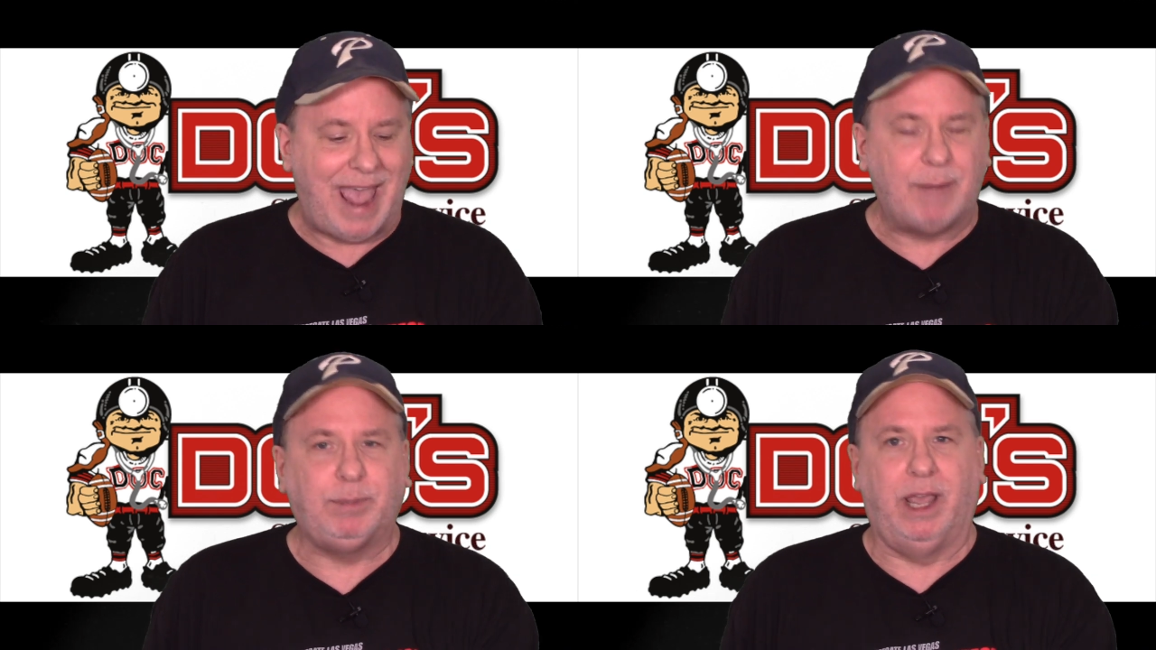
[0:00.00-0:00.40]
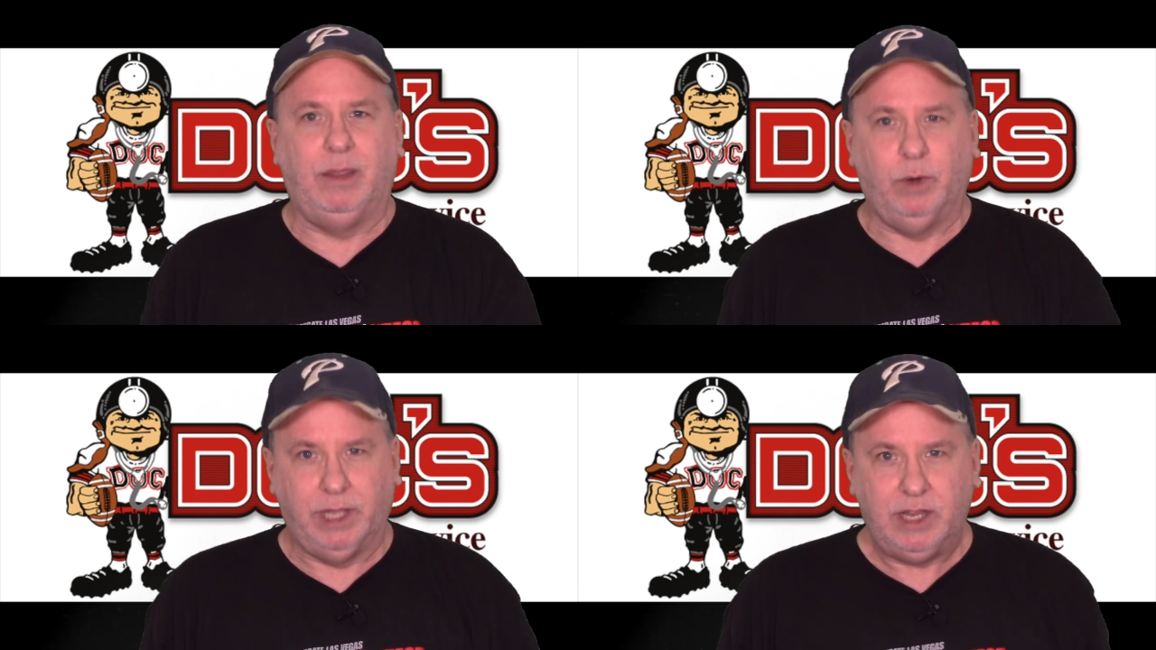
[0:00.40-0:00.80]
Speaker 1: That
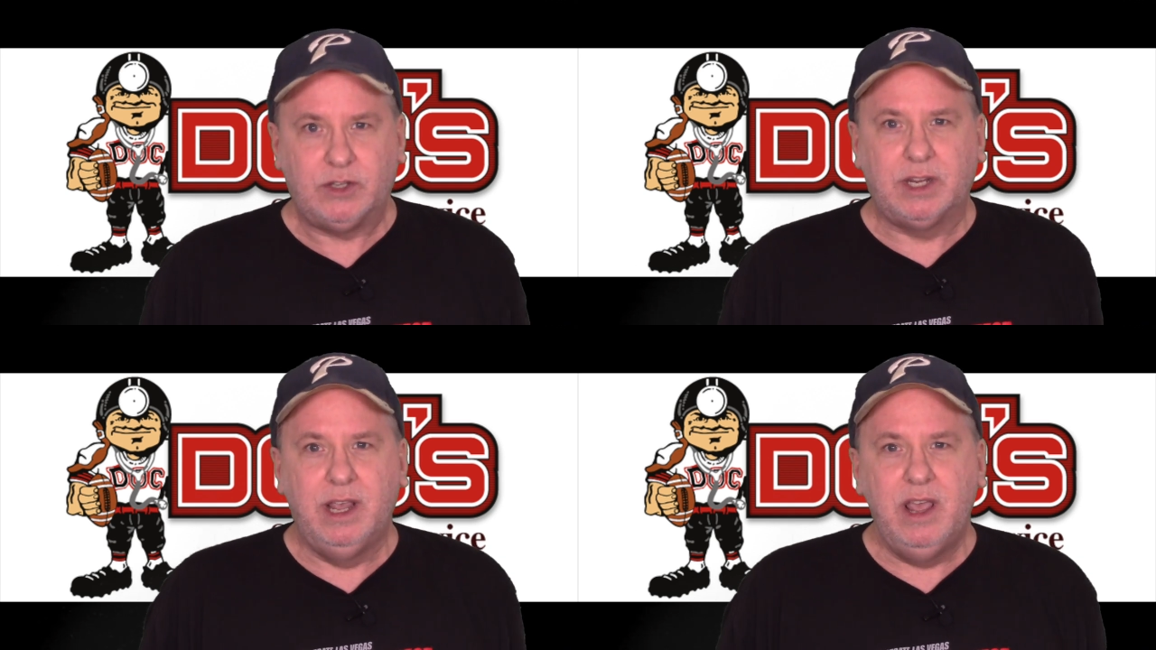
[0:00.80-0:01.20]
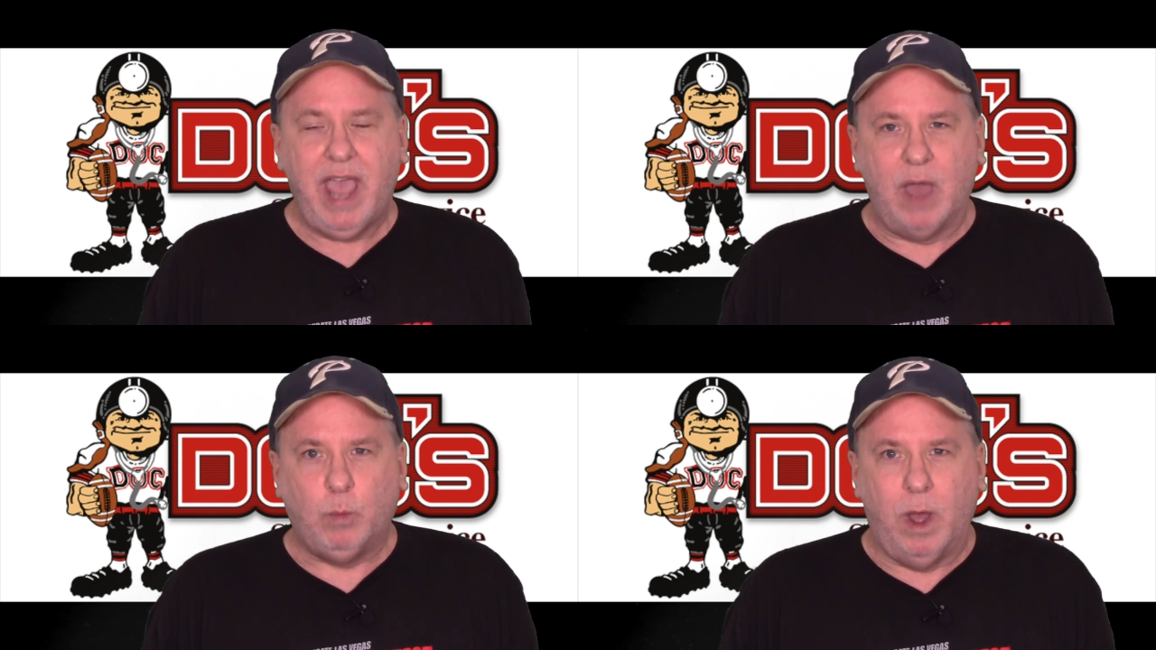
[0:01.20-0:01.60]
play released
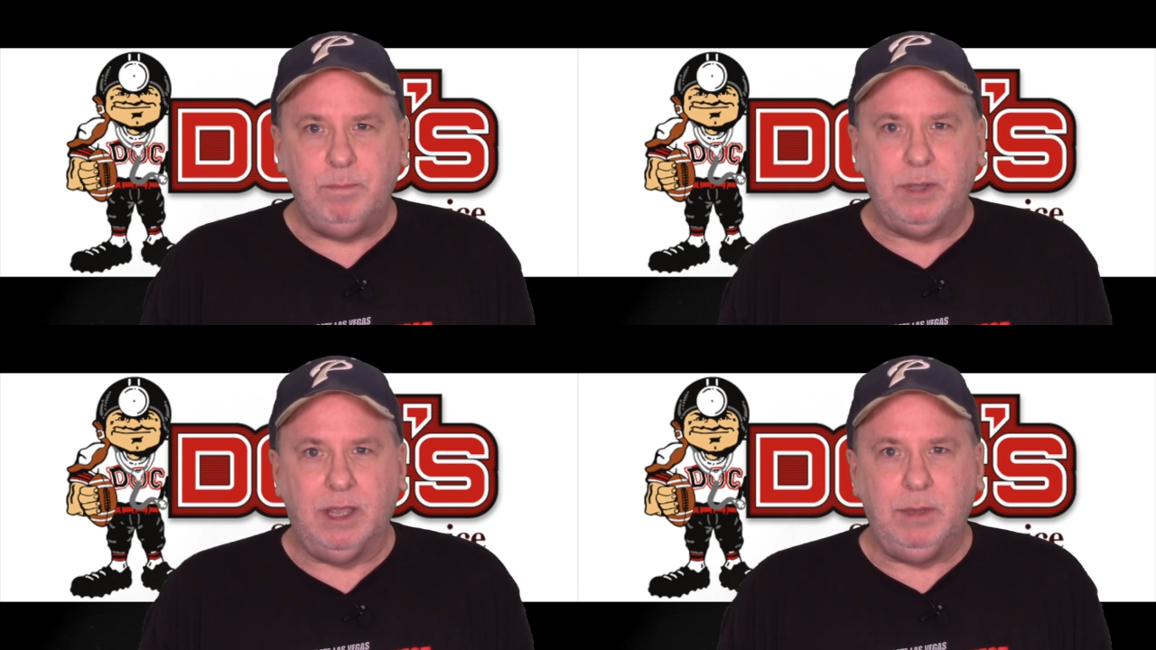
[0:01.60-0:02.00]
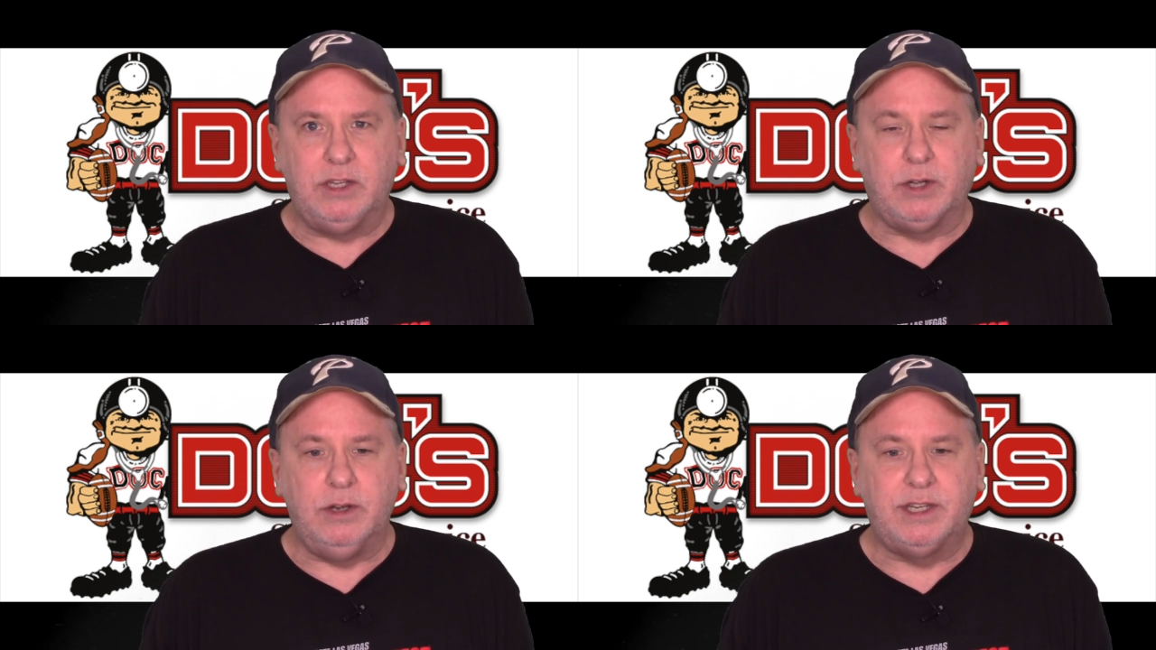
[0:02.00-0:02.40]
at 1 p.m.
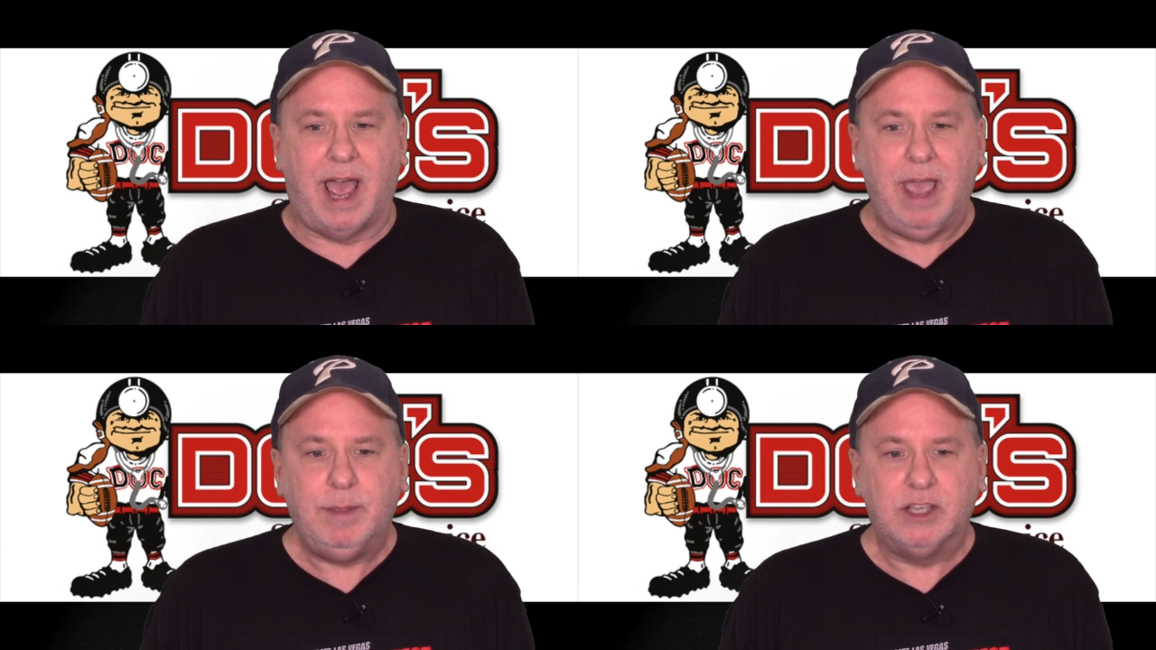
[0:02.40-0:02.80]
Eastern time.